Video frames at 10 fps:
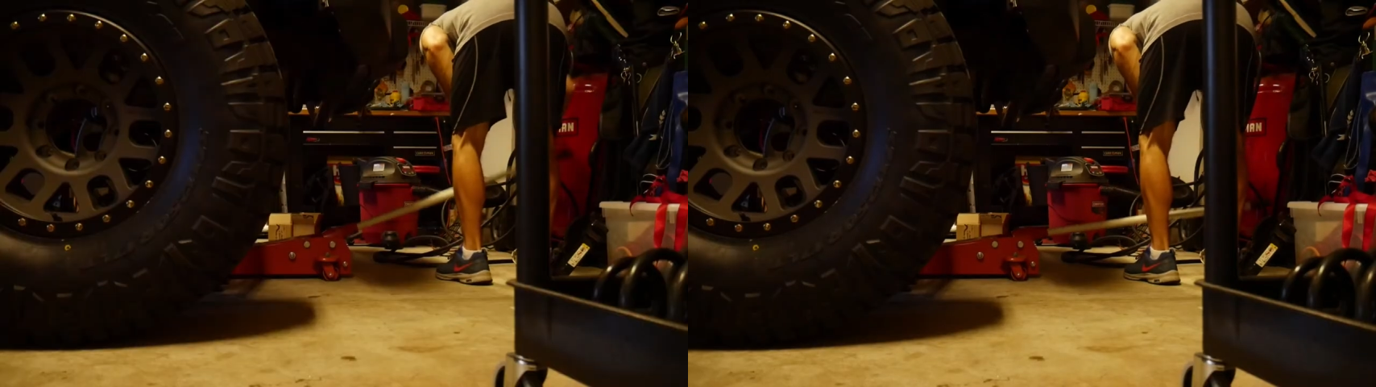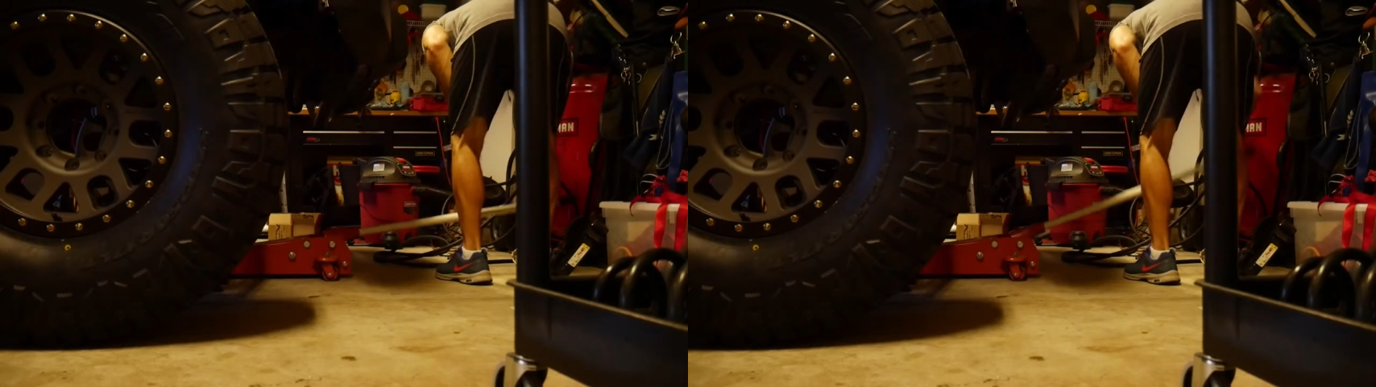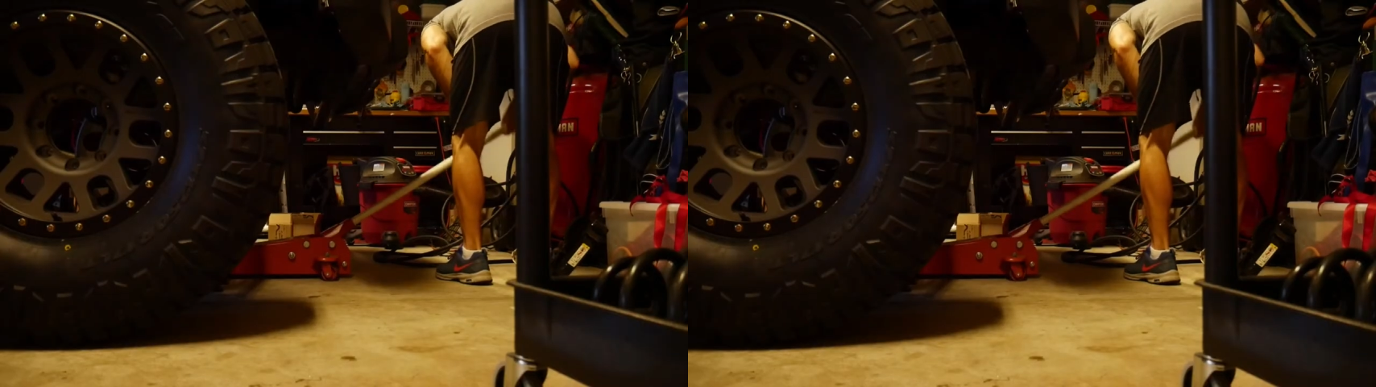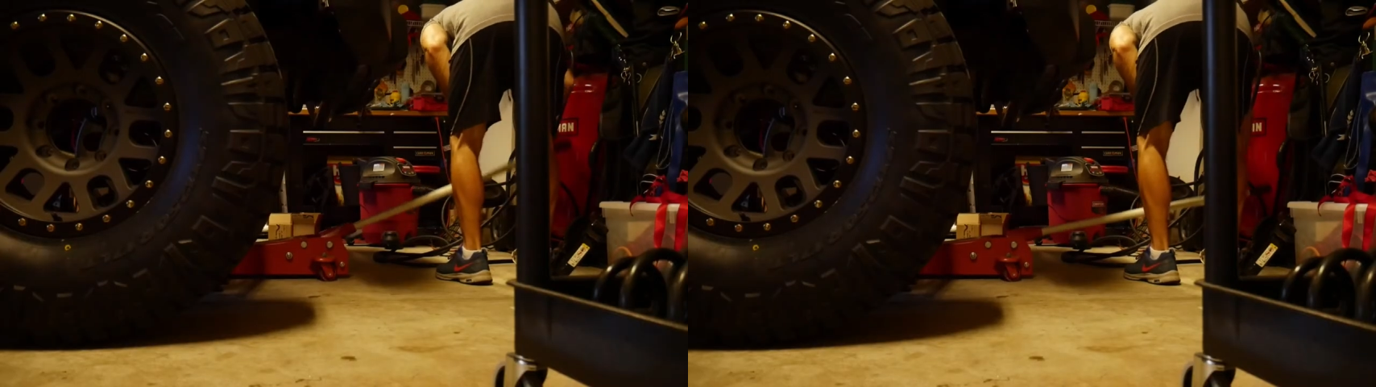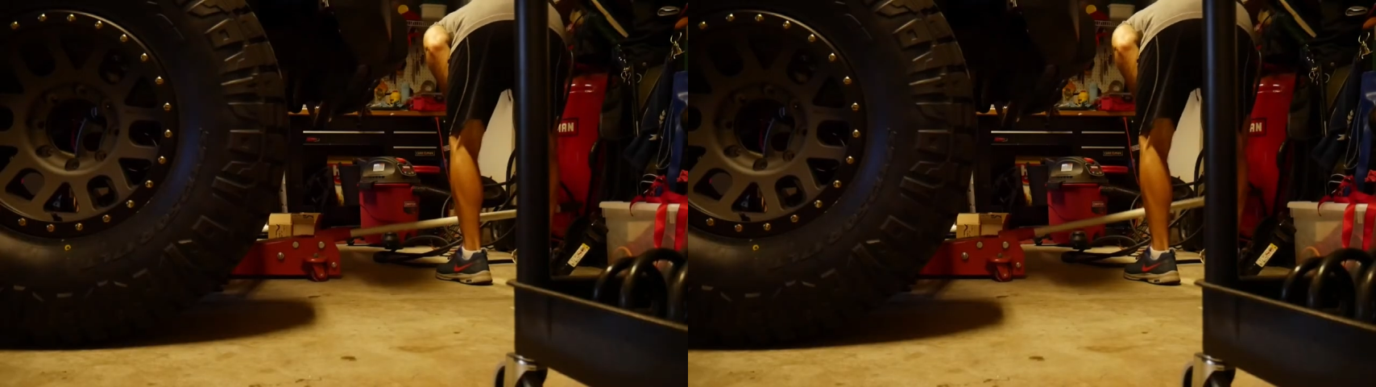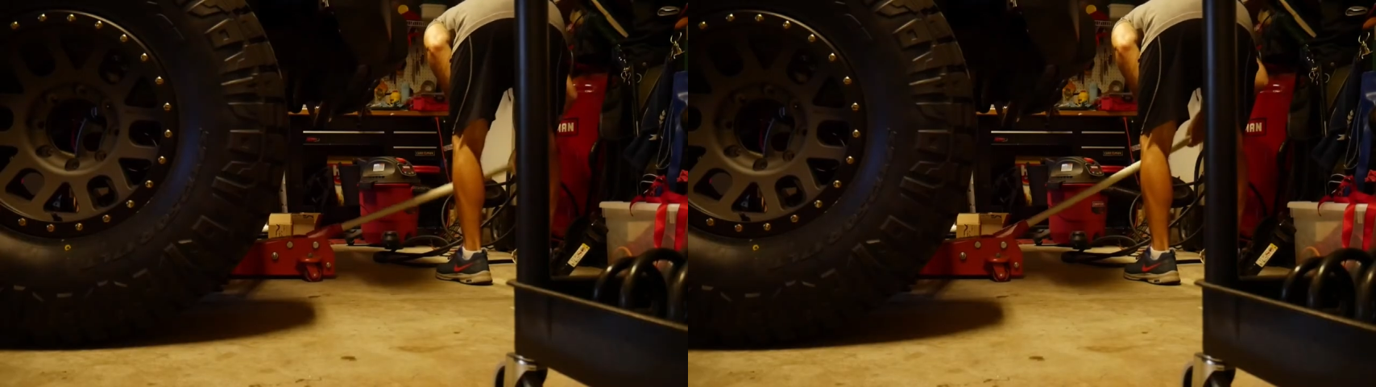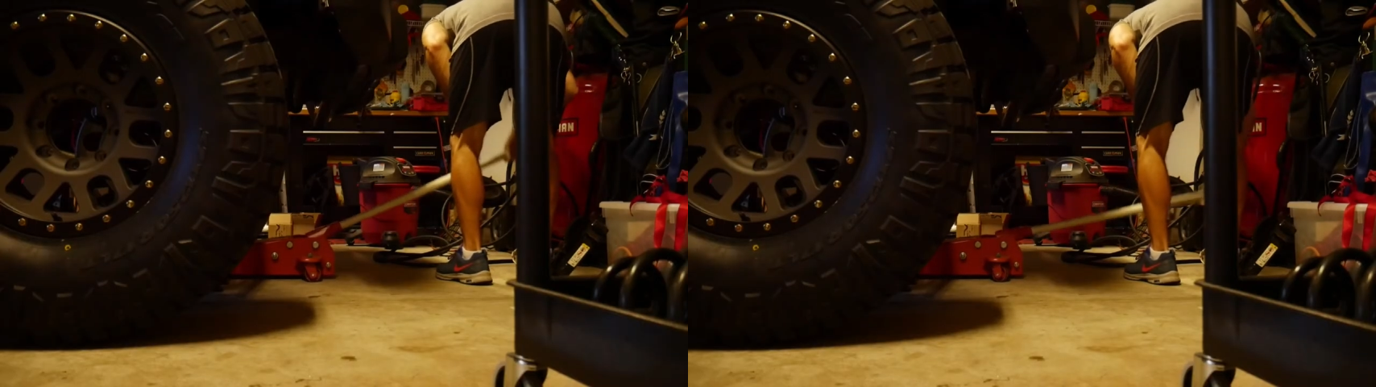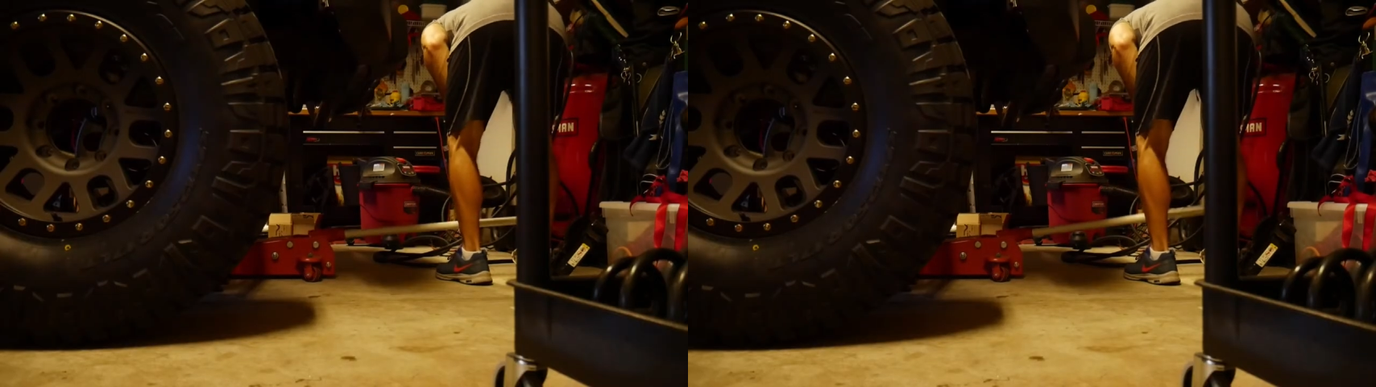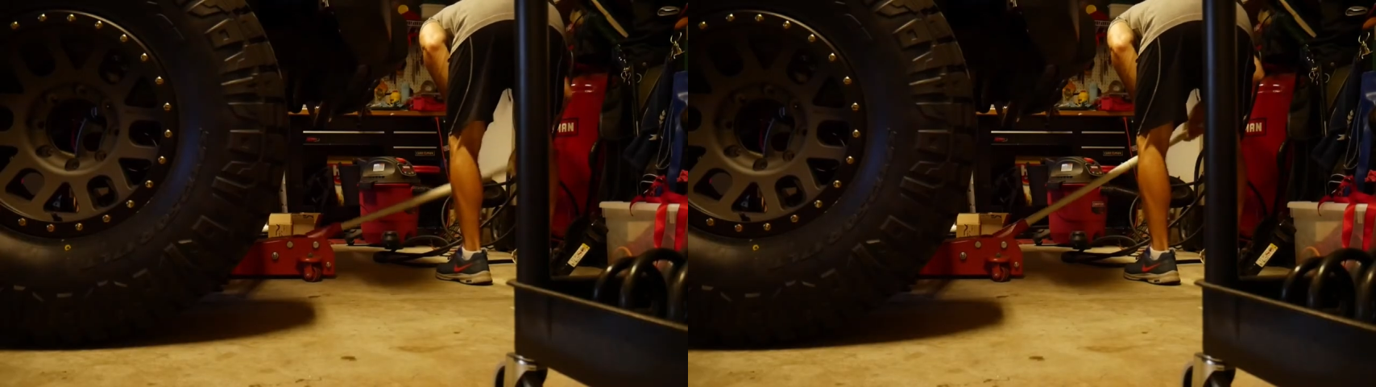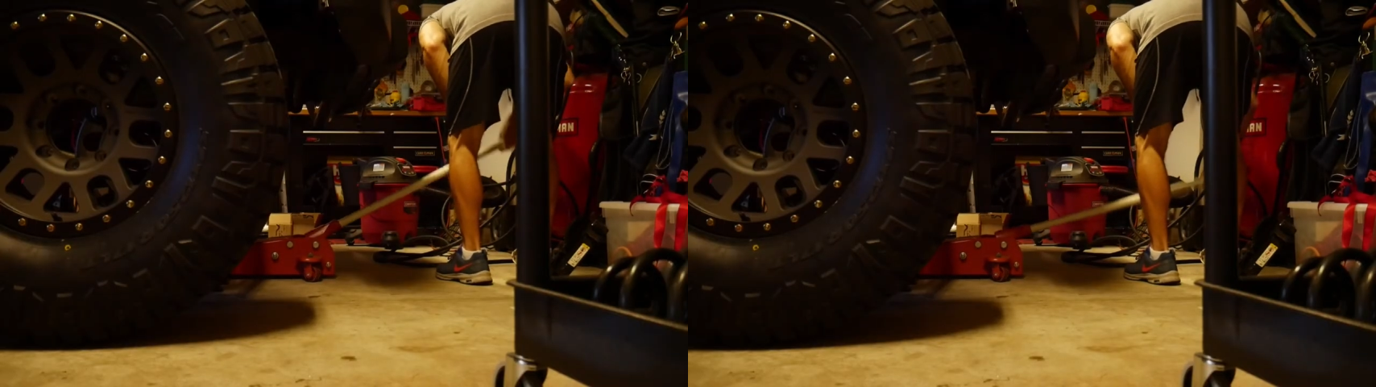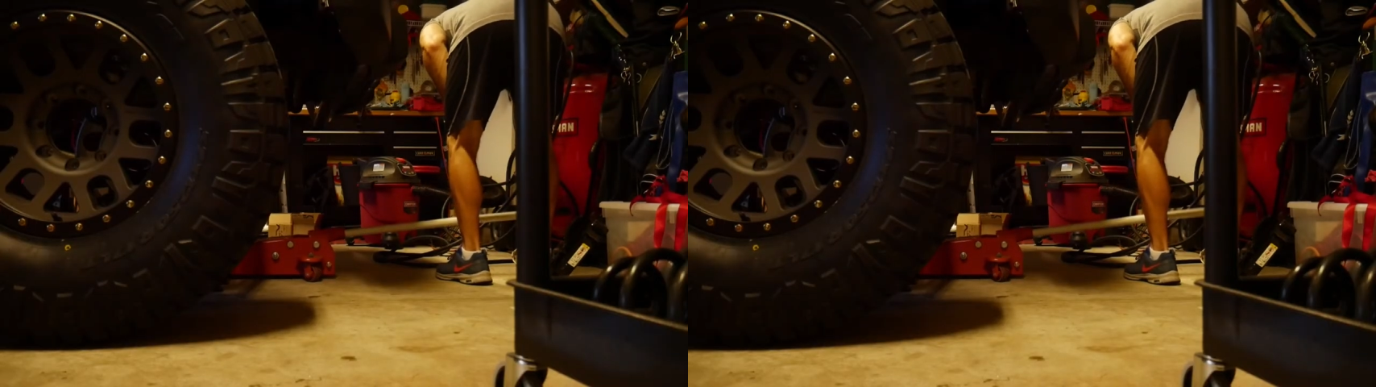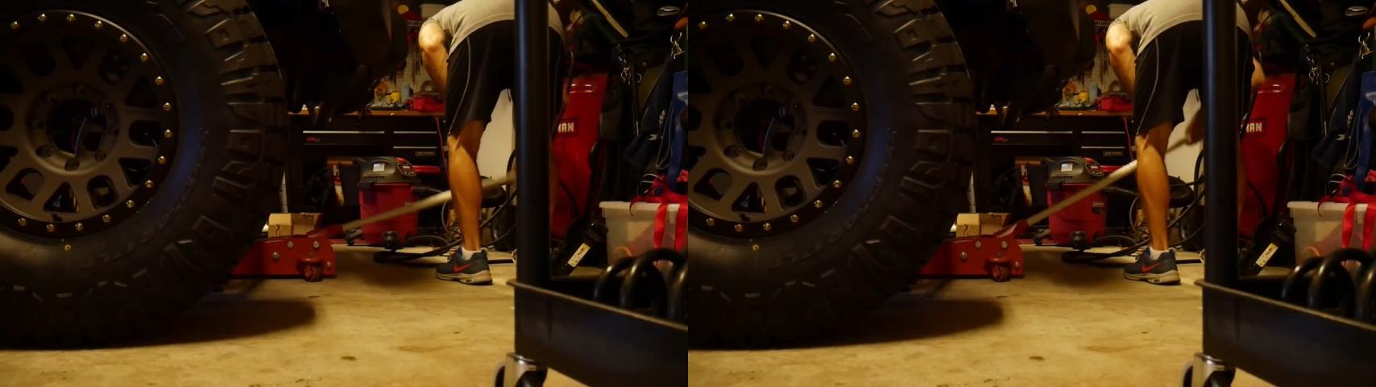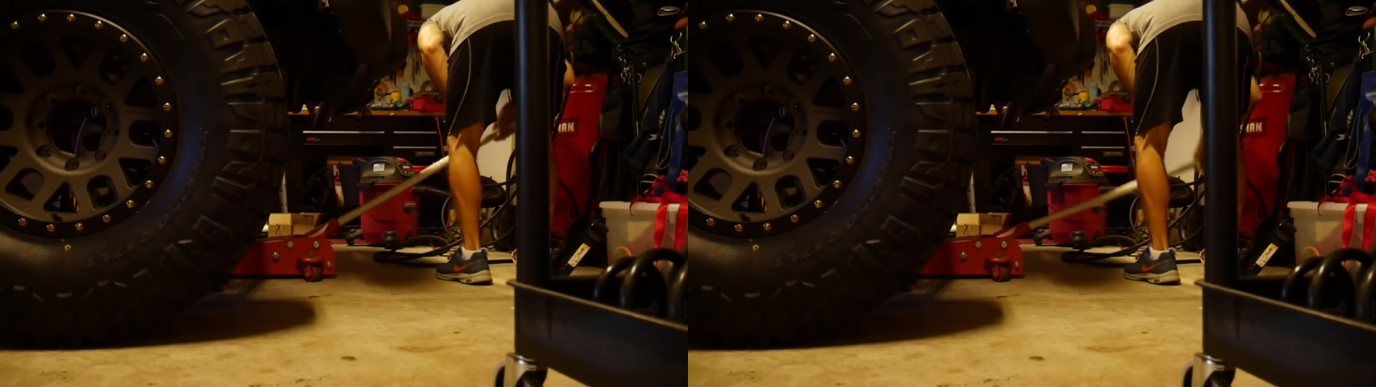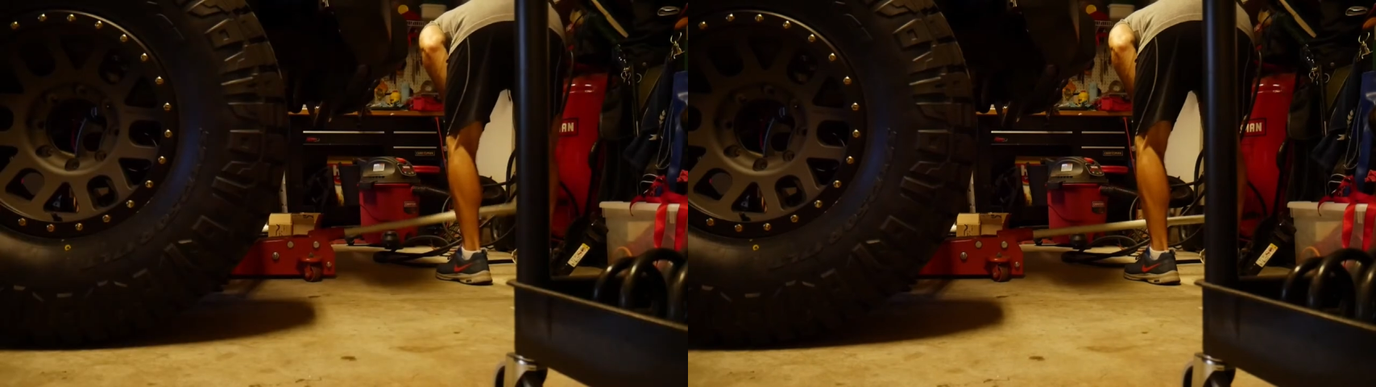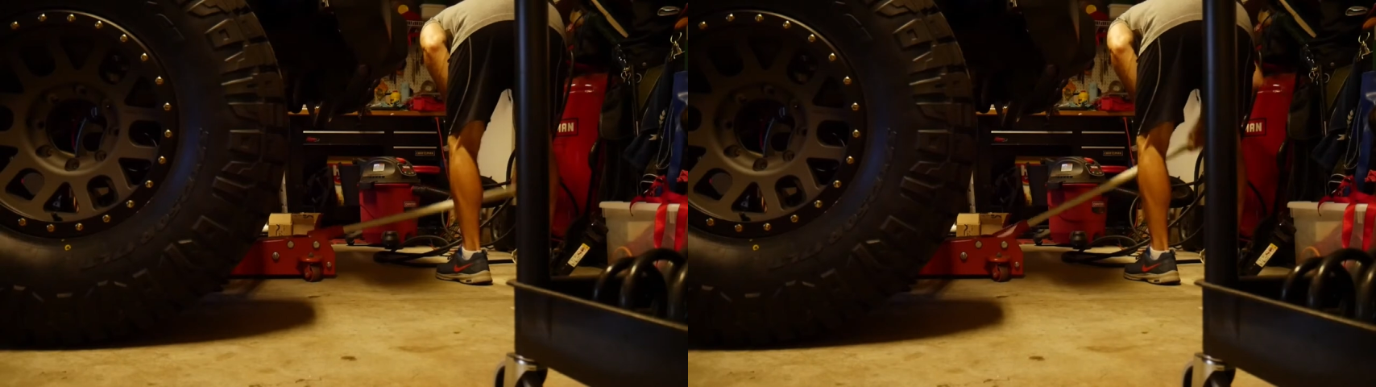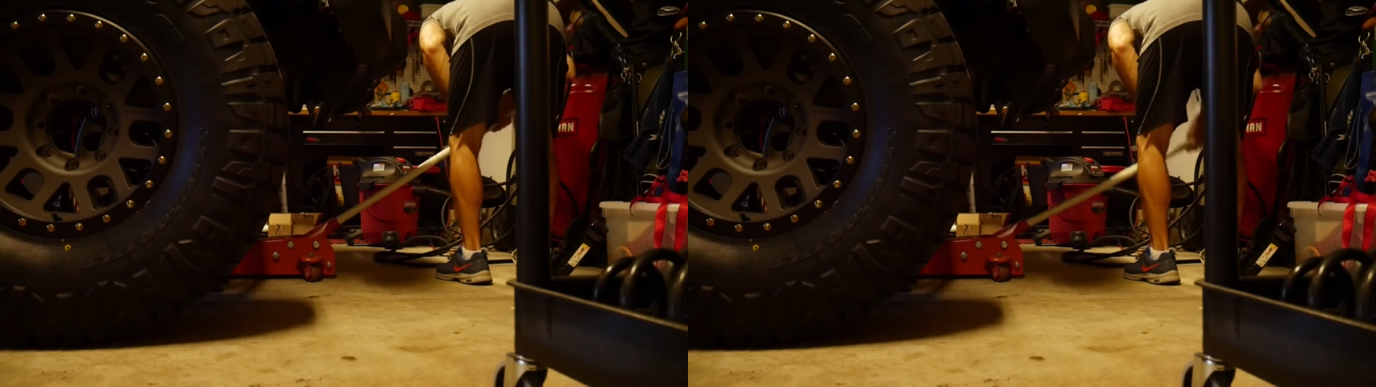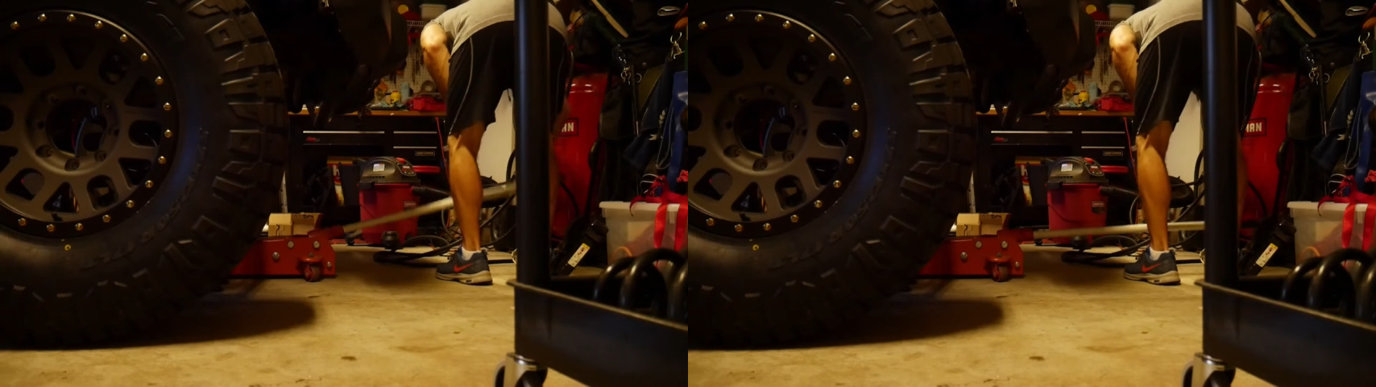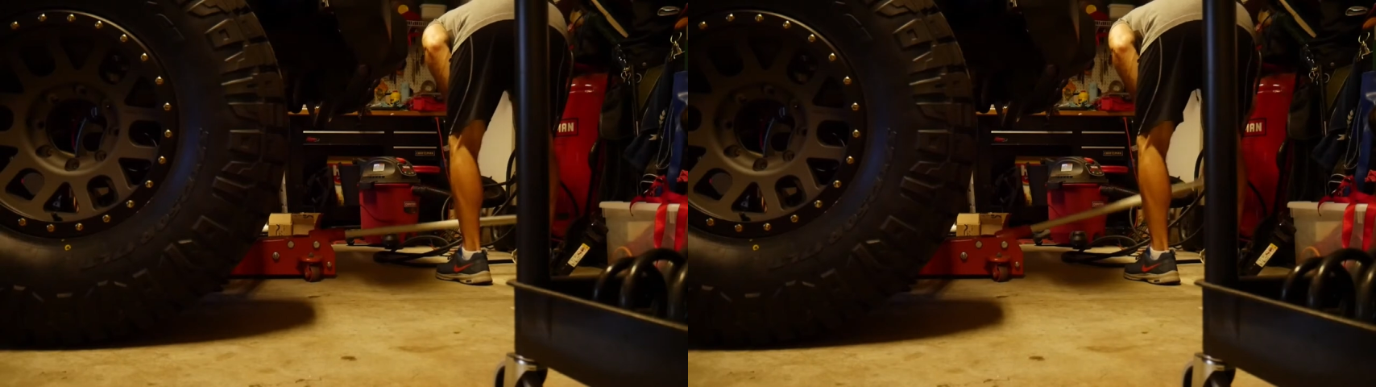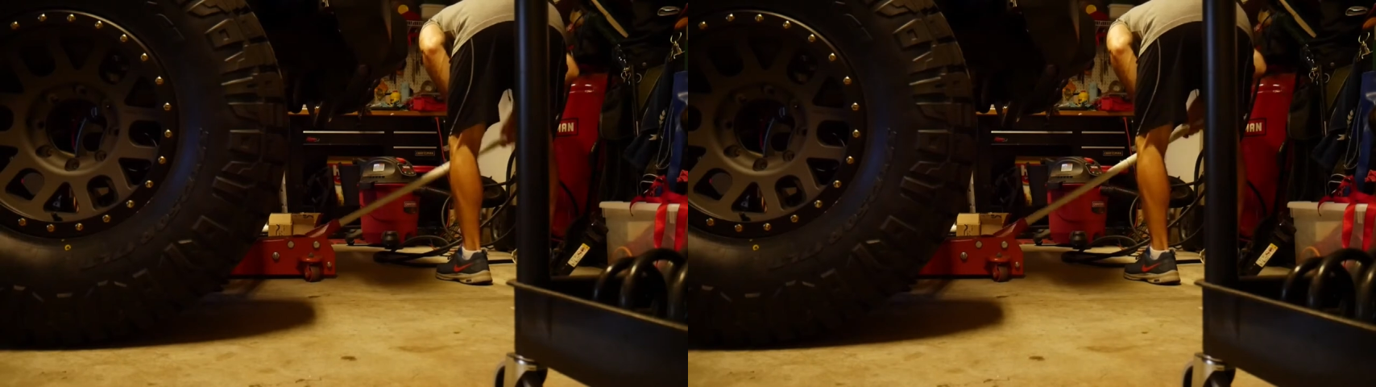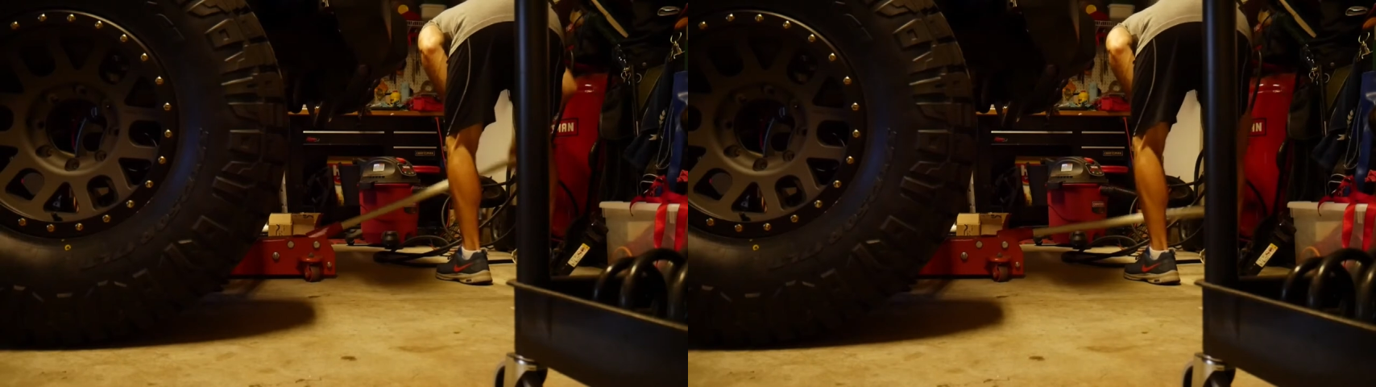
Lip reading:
[unreadable: no face in view]